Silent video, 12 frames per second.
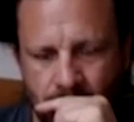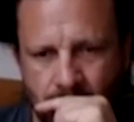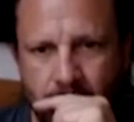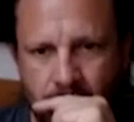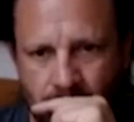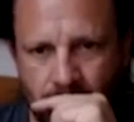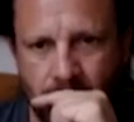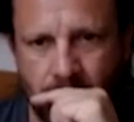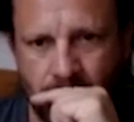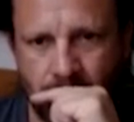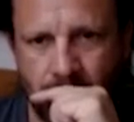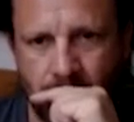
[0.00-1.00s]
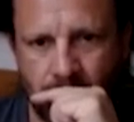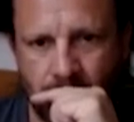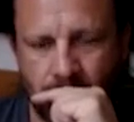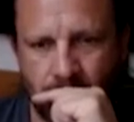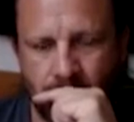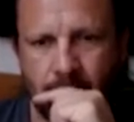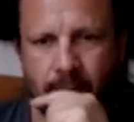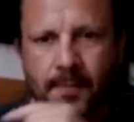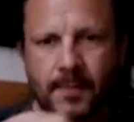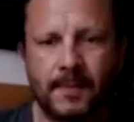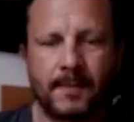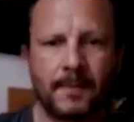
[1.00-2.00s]

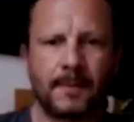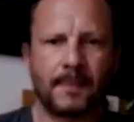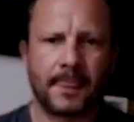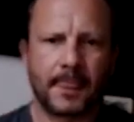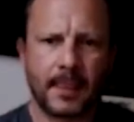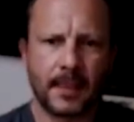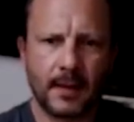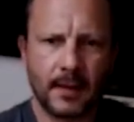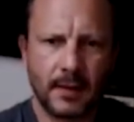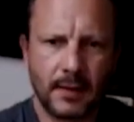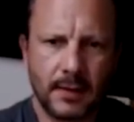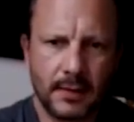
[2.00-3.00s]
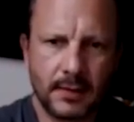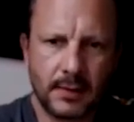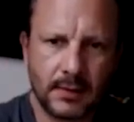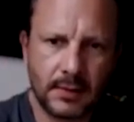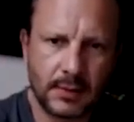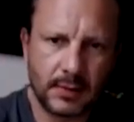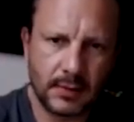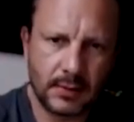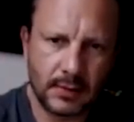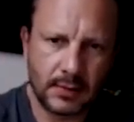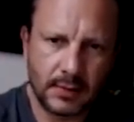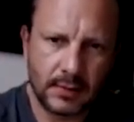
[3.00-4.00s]

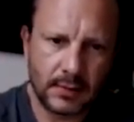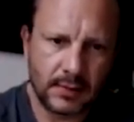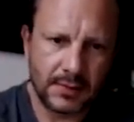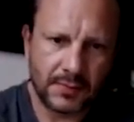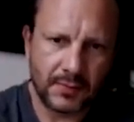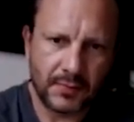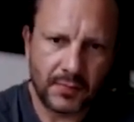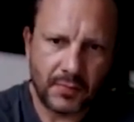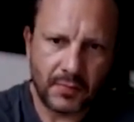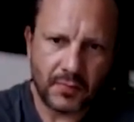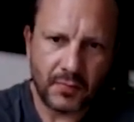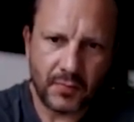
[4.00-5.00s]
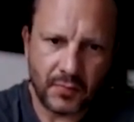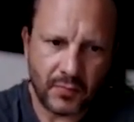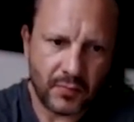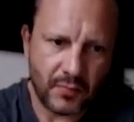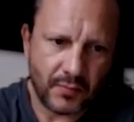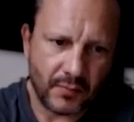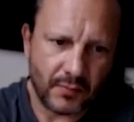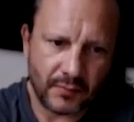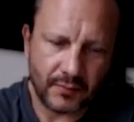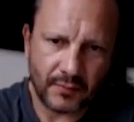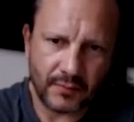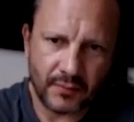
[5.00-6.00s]

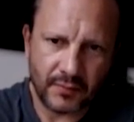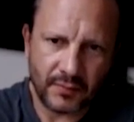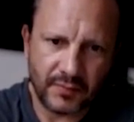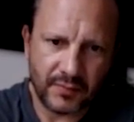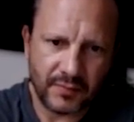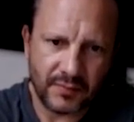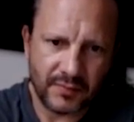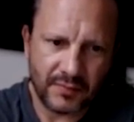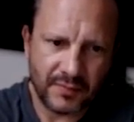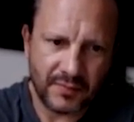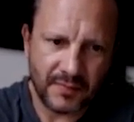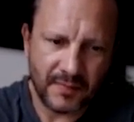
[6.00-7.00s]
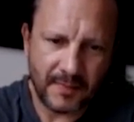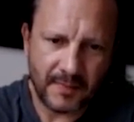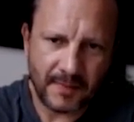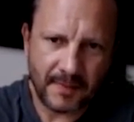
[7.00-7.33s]
The person shown says nothing.